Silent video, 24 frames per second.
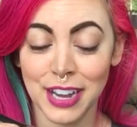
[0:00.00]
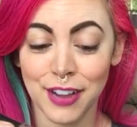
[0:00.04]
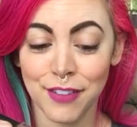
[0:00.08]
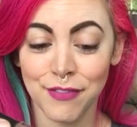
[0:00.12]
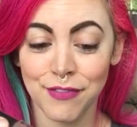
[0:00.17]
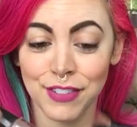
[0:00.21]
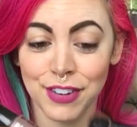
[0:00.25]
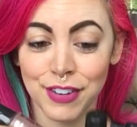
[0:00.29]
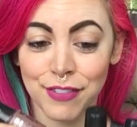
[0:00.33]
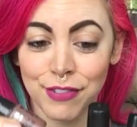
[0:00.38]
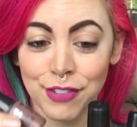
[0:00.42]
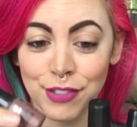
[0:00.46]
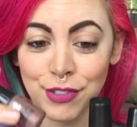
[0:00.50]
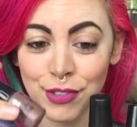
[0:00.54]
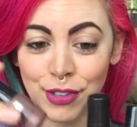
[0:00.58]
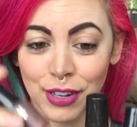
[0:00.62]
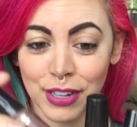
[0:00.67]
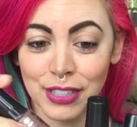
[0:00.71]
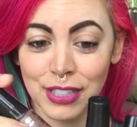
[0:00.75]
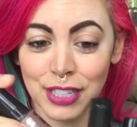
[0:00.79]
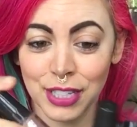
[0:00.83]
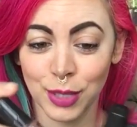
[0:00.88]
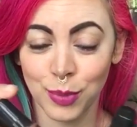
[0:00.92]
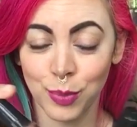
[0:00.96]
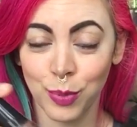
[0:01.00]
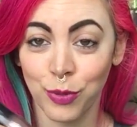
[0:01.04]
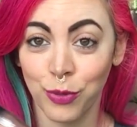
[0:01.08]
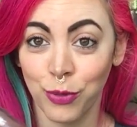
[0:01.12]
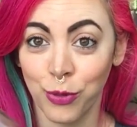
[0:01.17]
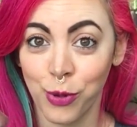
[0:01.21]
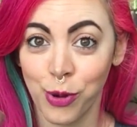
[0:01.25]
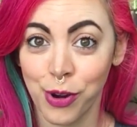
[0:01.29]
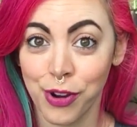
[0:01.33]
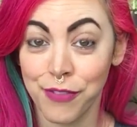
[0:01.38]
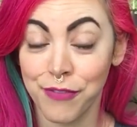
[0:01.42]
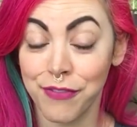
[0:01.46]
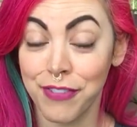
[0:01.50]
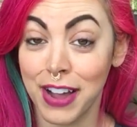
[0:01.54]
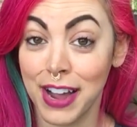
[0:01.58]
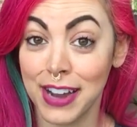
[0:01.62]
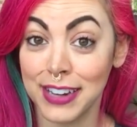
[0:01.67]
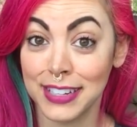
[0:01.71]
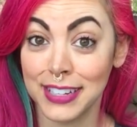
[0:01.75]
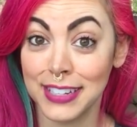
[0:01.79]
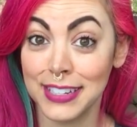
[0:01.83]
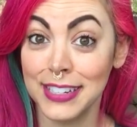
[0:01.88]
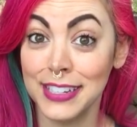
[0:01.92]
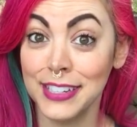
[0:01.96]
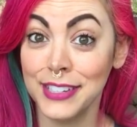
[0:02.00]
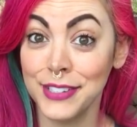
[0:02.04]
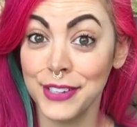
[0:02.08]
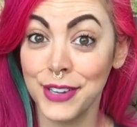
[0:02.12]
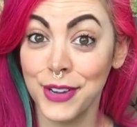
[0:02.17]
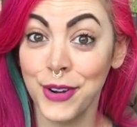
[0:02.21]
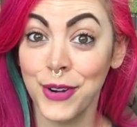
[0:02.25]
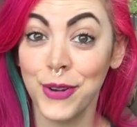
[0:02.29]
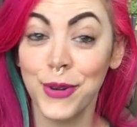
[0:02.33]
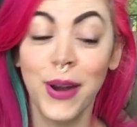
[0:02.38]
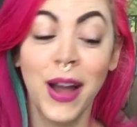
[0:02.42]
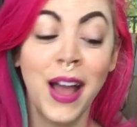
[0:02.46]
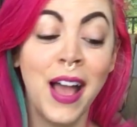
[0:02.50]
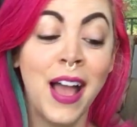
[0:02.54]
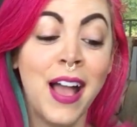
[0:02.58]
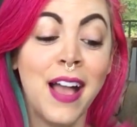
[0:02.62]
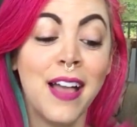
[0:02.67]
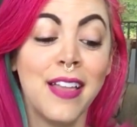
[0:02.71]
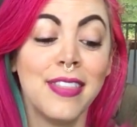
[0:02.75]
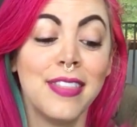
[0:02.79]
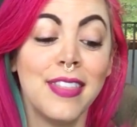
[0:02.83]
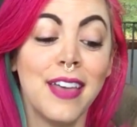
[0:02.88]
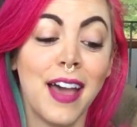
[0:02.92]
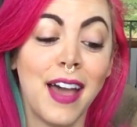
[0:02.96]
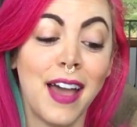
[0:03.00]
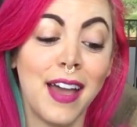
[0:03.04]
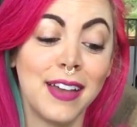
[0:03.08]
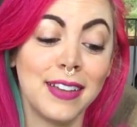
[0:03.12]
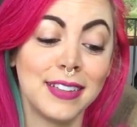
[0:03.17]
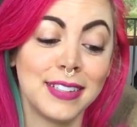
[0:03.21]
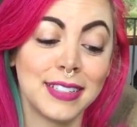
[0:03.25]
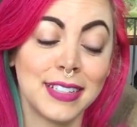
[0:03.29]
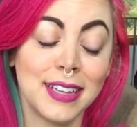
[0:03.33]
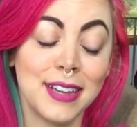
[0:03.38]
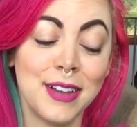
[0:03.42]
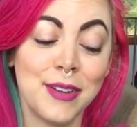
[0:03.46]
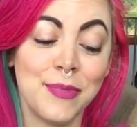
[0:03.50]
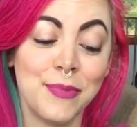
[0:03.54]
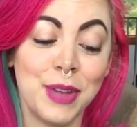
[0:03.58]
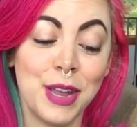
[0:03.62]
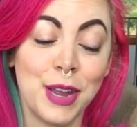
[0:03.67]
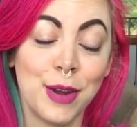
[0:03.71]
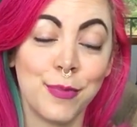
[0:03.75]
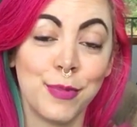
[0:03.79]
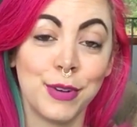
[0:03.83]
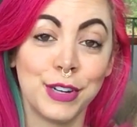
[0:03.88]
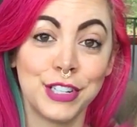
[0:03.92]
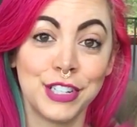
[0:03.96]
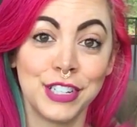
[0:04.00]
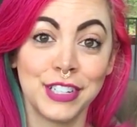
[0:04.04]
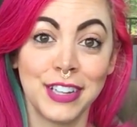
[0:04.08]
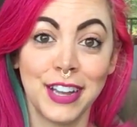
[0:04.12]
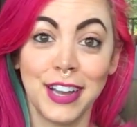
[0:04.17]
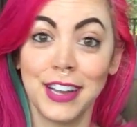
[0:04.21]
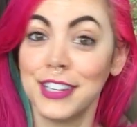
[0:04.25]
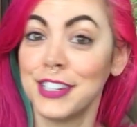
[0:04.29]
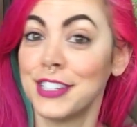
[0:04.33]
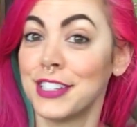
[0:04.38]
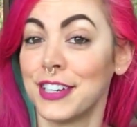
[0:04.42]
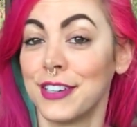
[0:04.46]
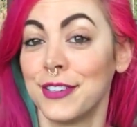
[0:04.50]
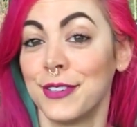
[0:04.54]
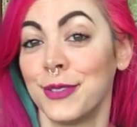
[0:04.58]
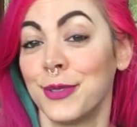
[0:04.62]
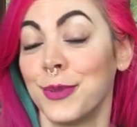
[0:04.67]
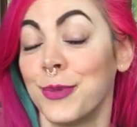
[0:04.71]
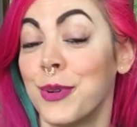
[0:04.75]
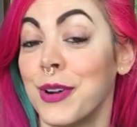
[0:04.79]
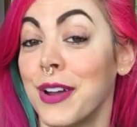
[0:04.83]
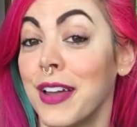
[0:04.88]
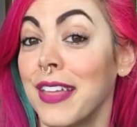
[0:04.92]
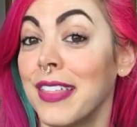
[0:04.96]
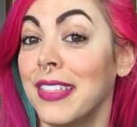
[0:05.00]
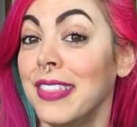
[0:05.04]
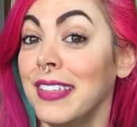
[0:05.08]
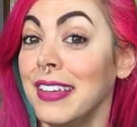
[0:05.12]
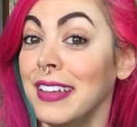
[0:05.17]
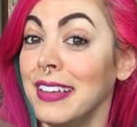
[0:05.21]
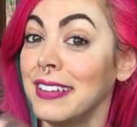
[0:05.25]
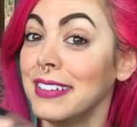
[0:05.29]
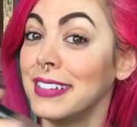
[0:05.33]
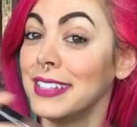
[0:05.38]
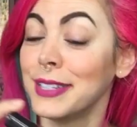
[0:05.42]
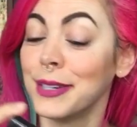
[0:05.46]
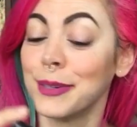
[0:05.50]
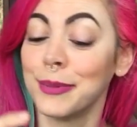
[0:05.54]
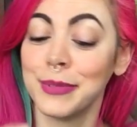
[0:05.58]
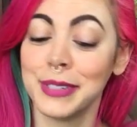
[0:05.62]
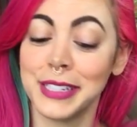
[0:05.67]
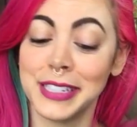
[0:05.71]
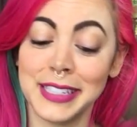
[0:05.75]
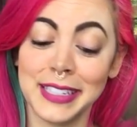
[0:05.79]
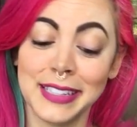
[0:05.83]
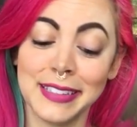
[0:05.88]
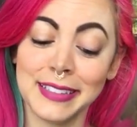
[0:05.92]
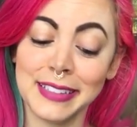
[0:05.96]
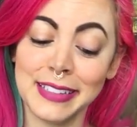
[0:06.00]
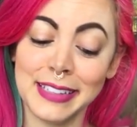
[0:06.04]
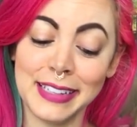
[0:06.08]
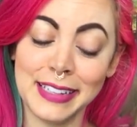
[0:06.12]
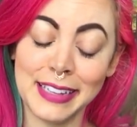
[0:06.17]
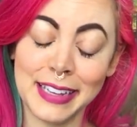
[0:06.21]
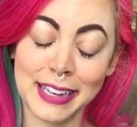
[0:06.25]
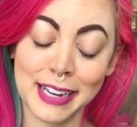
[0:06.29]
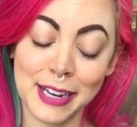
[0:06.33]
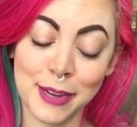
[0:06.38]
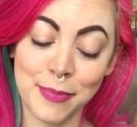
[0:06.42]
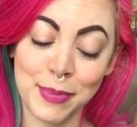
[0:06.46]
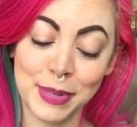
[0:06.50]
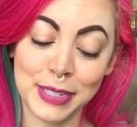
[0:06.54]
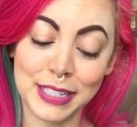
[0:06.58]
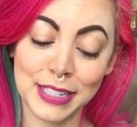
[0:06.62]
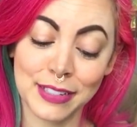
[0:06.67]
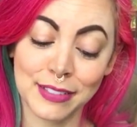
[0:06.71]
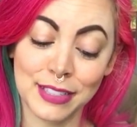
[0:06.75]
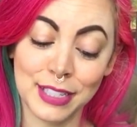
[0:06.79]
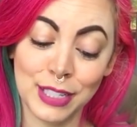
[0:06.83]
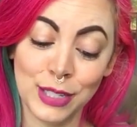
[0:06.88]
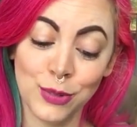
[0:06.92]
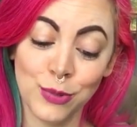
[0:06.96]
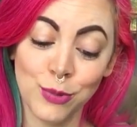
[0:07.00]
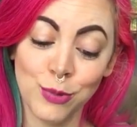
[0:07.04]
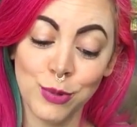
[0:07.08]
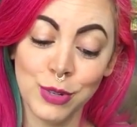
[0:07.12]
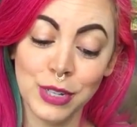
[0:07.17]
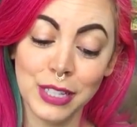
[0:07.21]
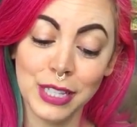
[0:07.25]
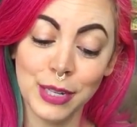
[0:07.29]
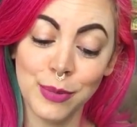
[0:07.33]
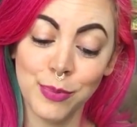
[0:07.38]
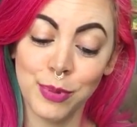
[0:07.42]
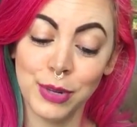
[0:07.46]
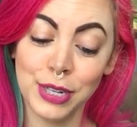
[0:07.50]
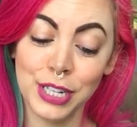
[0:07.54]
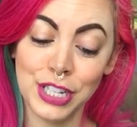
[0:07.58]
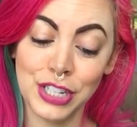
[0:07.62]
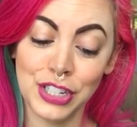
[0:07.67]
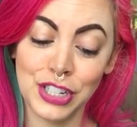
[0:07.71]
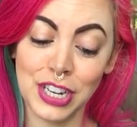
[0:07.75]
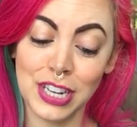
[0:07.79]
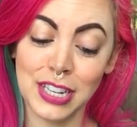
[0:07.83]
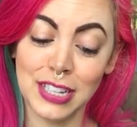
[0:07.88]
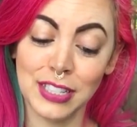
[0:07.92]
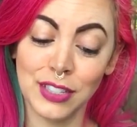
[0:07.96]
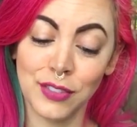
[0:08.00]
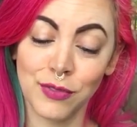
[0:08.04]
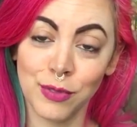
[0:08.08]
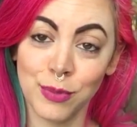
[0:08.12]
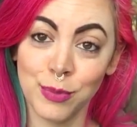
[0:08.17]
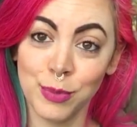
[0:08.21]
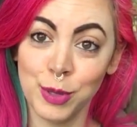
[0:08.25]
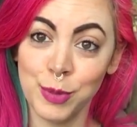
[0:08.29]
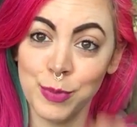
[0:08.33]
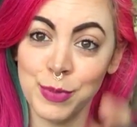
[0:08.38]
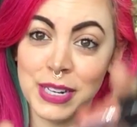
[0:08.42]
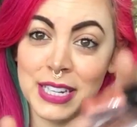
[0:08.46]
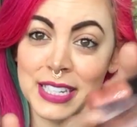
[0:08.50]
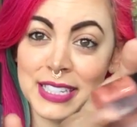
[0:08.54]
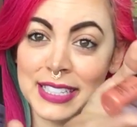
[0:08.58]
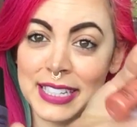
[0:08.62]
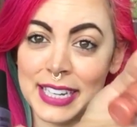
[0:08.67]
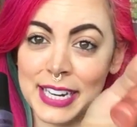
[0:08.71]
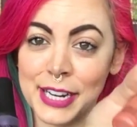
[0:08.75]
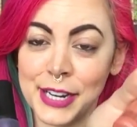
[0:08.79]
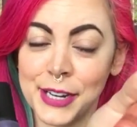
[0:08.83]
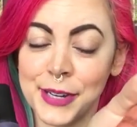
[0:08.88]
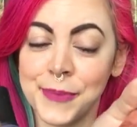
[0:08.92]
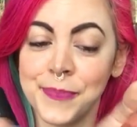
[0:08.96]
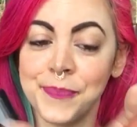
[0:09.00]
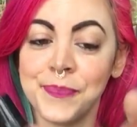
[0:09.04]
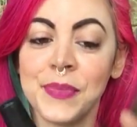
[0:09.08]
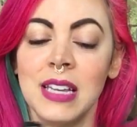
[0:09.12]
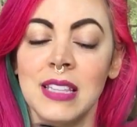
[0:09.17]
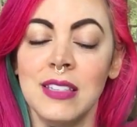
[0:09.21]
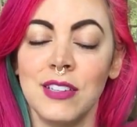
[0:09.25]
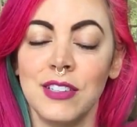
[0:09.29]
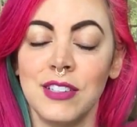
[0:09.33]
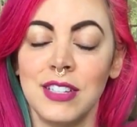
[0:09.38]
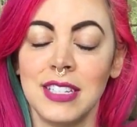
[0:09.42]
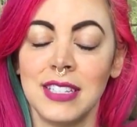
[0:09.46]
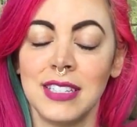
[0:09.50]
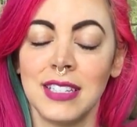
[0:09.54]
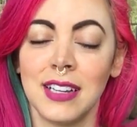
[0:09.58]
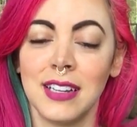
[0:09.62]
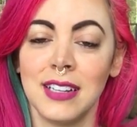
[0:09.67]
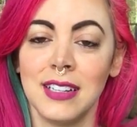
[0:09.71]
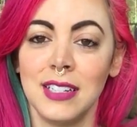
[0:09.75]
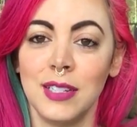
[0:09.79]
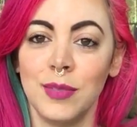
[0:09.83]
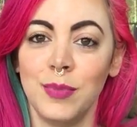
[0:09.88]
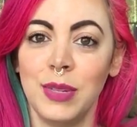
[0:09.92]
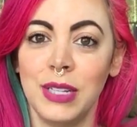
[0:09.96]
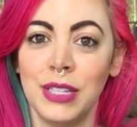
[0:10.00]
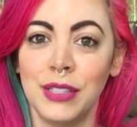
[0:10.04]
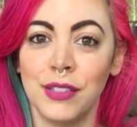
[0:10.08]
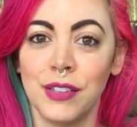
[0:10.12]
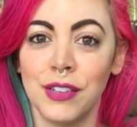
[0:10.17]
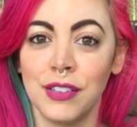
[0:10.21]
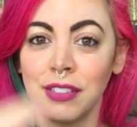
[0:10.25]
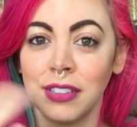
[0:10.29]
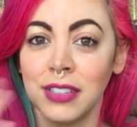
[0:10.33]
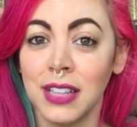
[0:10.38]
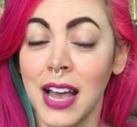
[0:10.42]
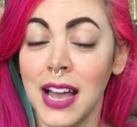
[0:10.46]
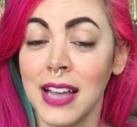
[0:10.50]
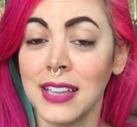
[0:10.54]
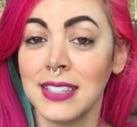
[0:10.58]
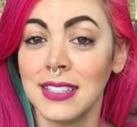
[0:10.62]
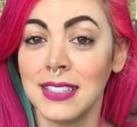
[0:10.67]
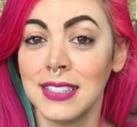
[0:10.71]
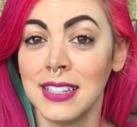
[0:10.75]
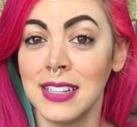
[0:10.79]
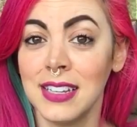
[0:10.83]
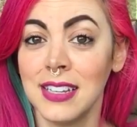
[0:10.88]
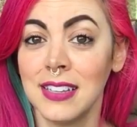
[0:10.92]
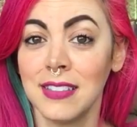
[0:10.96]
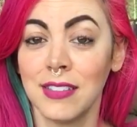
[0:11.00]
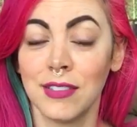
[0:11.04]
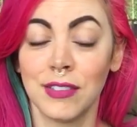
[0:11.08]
I've never tried these before. In fact, I didn't know that um, airbrushing eyeshadows were a thing until recently, and I picked out these really pretty shades from Luminess Air, and they're designed to be long lasting.